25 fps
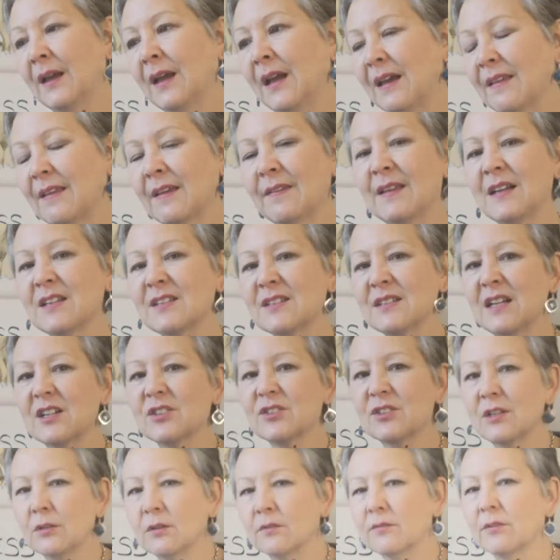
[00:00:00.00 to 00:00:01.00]
then that's
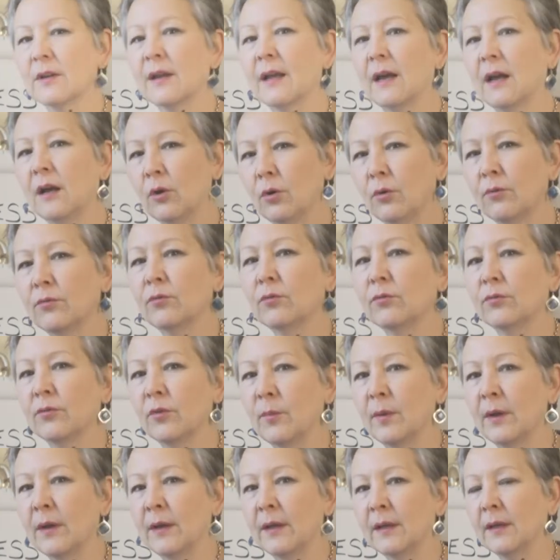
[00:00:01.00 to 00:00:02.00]
actually not very helpful for
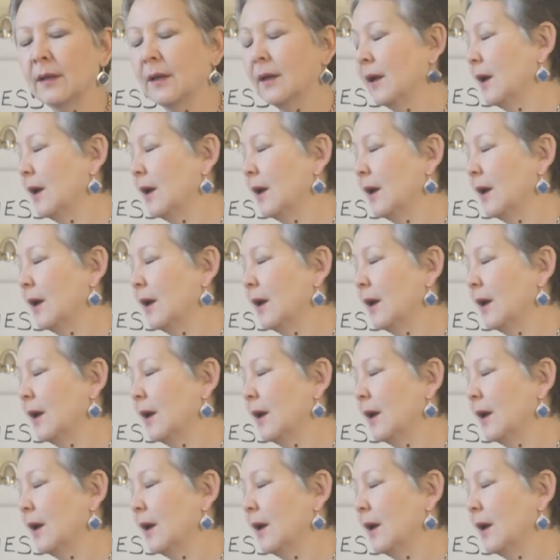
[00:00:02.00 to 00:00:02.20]
me.